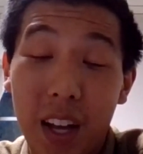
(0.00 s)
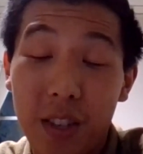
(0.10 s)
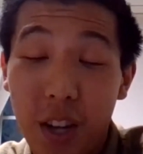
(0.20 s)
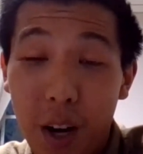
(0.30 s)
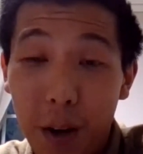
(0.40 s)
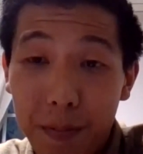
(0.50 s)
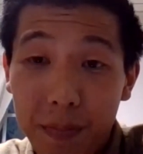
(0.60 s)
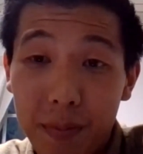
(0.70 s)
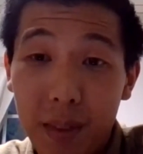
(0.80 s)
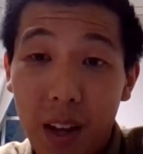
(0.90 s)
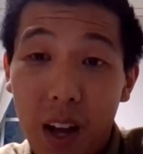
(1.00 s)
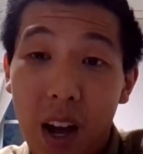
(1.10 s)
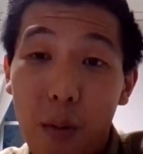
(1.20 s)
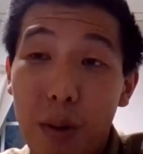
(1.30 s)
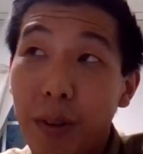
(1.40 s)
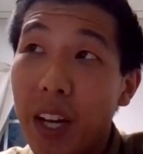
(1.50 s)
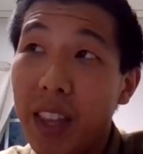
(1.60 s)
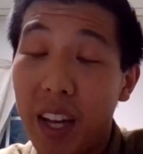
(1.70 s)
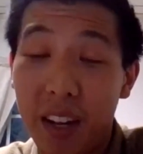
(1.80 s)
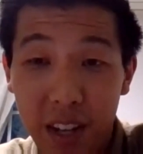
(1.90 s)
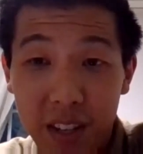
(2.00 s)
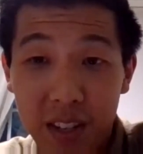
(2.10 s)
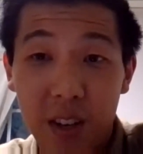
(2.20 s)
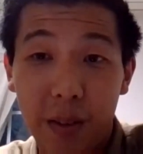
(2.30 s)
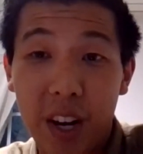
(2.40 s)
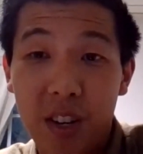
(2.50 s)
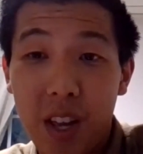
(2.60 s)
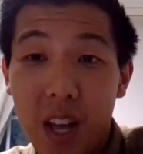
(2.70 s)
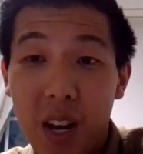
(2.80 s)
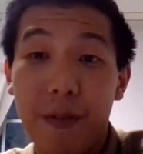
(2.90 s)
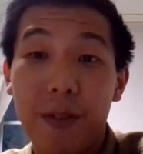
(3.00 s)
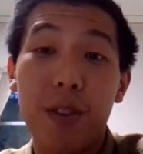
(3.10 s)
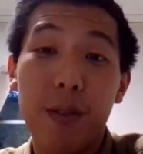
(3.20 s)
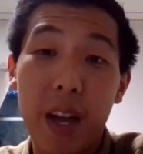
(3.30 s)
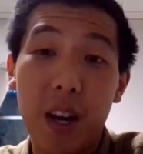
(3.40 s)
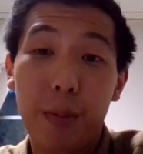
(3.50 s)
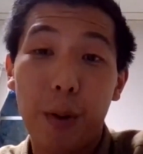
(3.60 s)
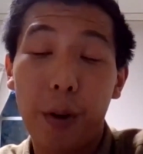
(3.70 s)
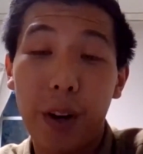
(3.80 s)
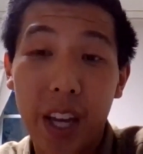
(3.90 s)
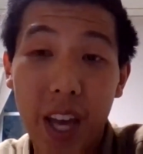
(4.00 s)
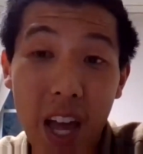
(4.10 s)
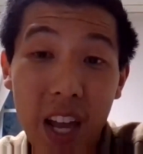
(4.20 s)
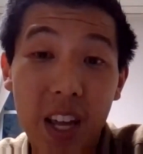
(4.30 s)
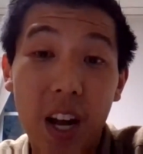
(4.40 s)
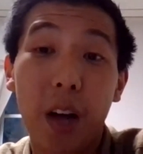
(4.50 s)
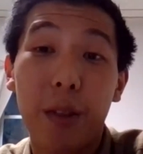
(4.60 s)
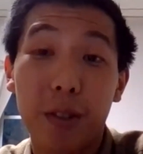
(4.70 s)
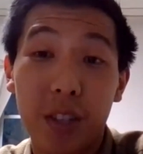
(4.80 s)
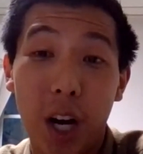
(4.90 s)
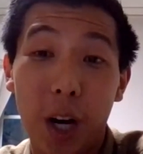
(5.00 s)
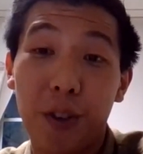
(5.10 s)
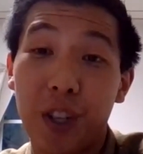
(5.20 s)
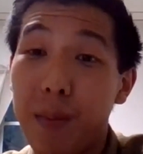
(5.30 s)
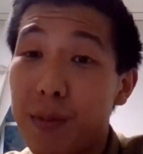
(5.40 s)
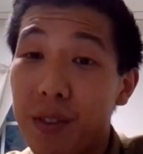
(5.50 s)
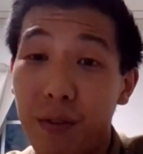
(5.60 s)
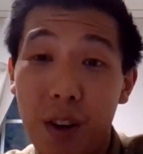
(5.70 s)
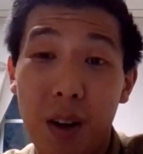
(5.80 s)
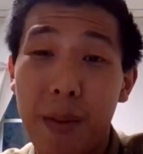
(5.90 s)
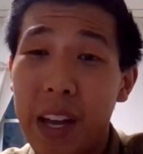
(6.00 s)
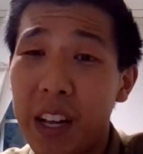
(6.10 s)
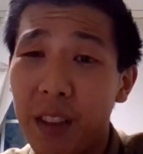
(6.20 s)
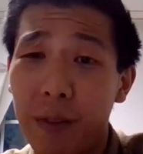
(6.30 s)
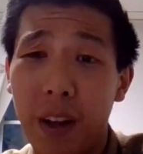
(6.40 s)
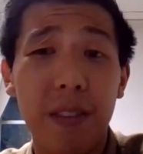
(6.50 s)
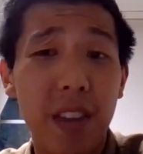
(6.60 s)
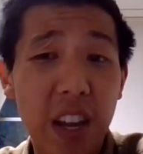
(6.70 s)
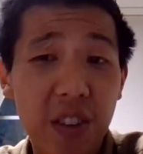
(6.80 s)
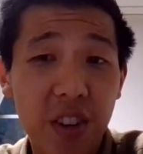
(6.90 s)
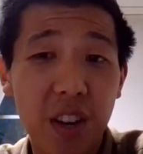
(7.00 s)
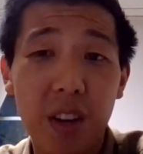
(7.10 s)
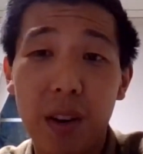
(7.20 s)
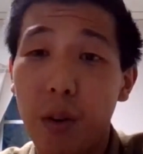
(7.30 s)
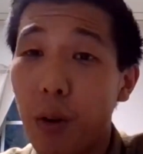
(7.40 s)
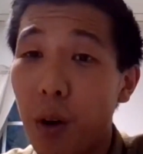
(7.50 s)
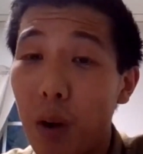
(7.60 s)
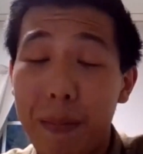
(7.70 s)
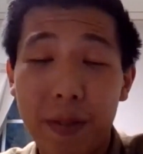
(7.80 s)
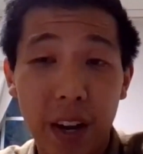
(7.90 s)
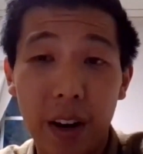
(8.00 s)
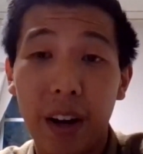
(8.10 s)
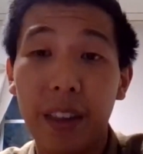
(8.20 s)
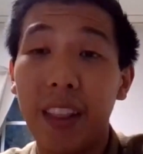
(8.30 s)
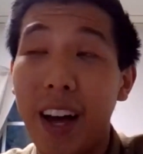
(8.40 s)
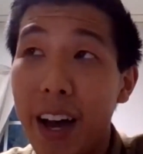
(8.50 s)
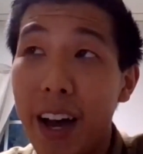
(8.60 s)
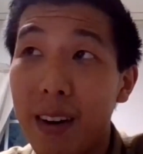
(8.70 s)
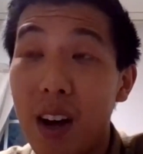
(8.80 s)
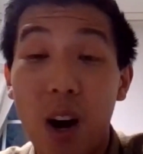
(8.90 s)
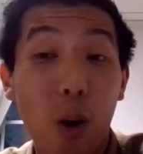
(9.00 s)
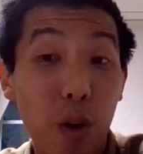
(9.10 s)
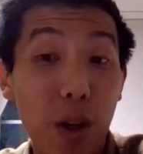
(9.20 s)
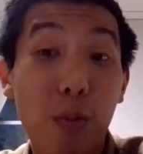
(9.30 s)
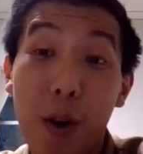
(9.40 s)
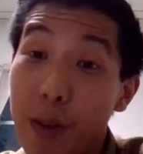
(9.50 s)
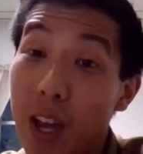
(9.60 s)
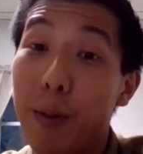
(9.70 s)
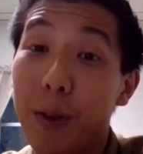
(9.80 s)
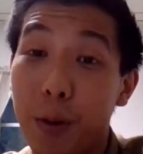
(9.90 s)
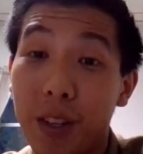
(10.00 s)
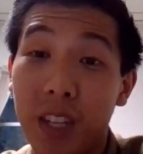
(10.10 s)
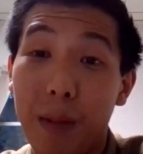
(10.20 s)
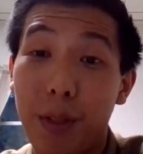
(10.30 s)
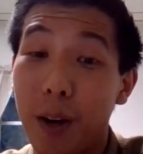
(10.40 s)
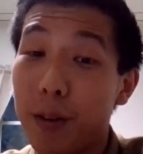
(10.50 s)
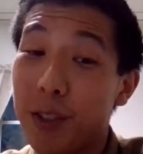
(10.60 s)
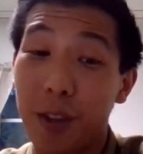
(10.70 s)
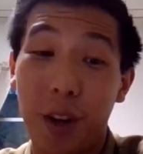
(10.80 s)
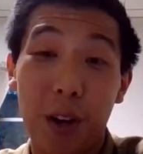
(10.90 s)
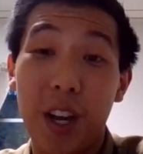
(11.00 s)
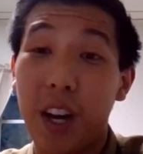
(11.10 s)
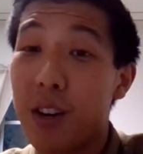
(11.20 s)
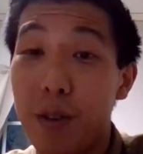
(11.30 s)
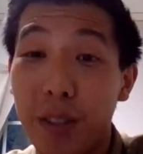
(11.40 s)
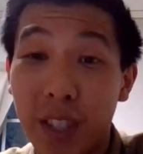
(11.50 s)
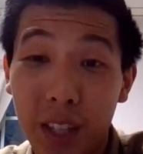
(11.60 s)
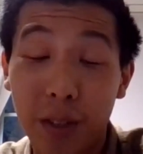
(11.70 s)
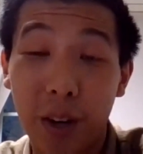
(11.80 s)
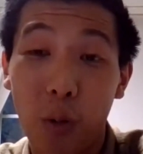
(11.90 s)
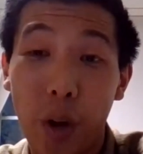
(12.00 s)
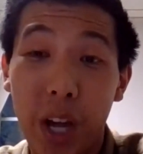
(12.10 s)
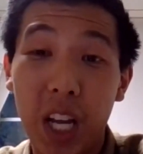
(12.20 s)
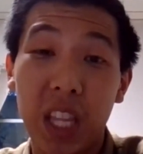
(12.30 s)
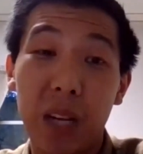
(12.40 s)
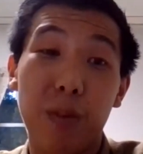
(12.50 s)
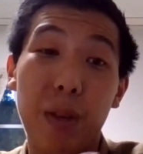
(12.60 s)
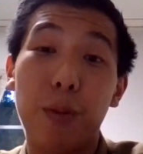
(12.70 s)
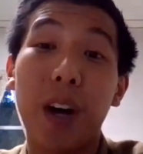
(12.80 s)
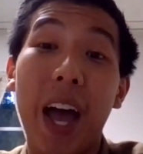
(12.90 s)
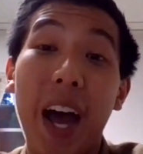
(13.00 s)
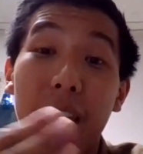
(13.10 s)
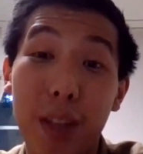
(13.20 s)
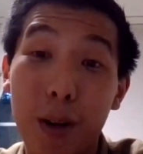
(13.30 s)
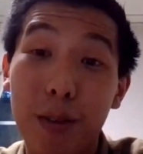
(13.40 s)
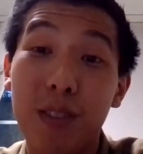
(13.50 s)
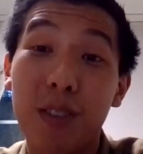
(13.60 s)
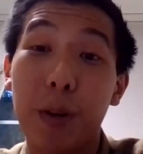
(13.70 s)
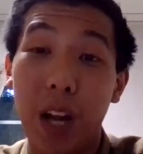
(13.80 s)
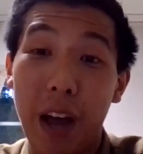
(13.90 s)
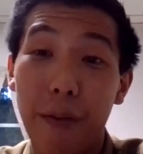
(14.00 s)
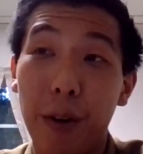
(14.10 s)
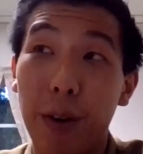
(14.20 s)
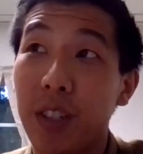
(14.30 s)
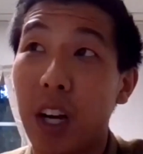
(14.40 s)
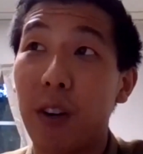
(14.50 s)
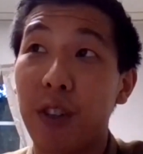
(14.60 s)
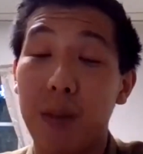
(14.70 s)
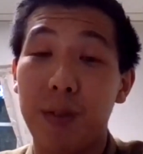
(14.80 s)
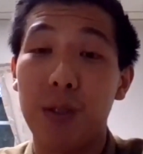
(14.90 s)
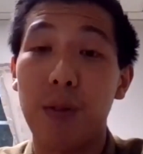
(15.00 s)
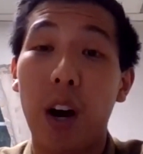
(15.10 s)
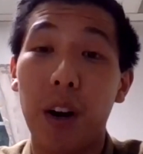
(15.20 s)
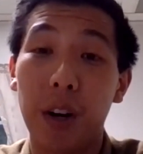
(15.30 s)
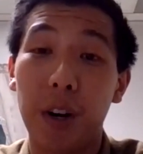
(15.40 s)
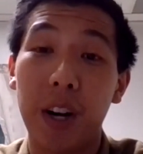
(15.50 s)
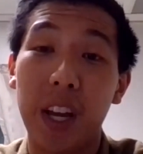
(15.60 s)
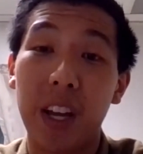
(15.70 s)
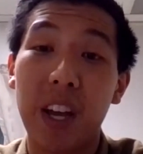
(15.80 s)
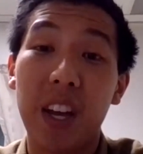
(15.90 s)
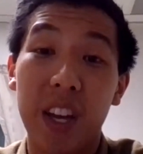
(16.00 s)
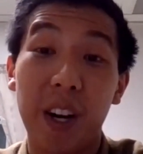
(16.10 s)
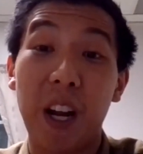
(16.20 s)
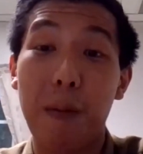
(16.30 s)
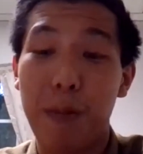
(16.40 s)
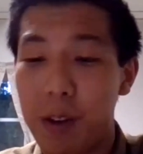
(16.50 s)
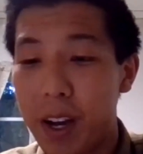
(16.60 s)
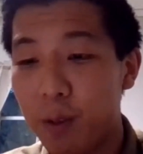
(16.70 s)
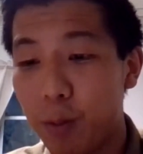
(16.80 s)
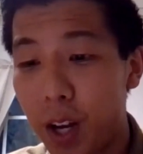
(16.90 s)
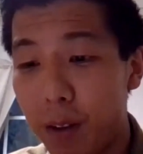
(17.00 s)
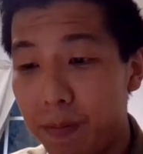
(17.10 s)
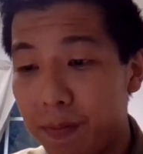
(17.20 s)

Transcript: And so we will take that into consideration. And if you do end up earning any other scholarships from any other foundation or a website online, we will be able to accept those. All you got to do is send those our way, and then we will add those to whatever scholarships you are earning here at APU as well.